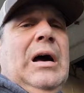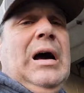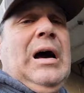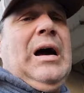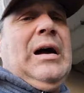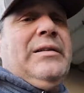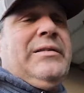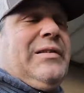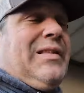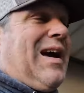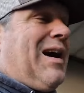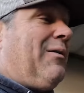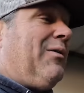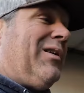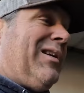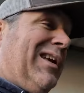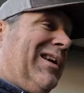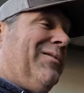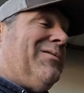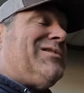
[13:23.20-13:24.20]
to that
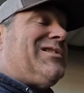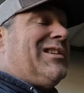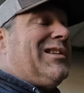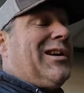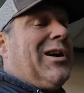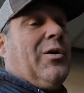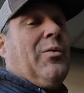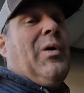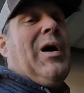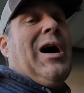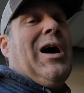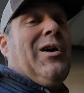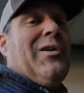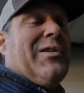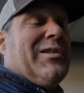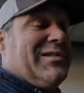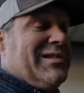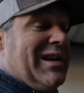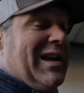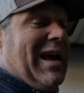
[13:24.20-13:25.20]
one. He was in there a while
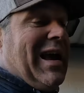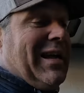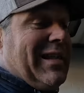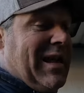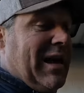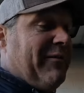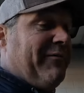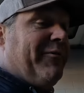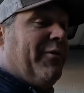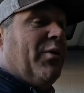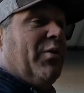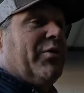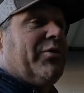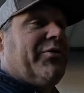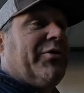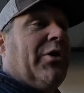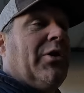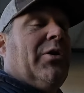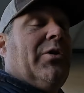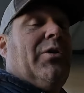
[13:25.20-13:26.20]
because he had that full
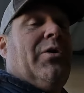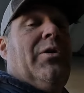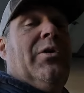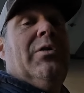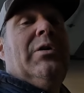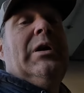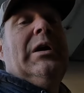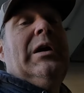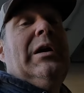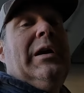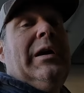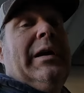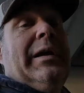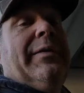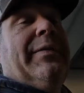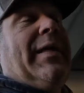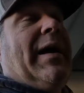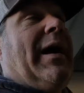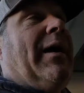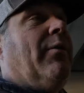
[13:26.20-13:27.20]
circle
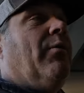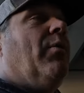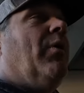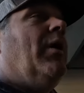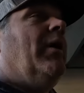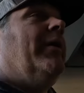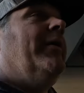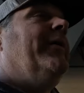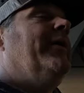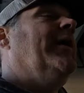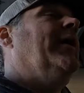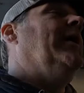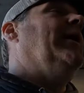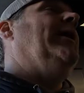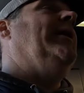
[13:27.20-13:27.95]
in that one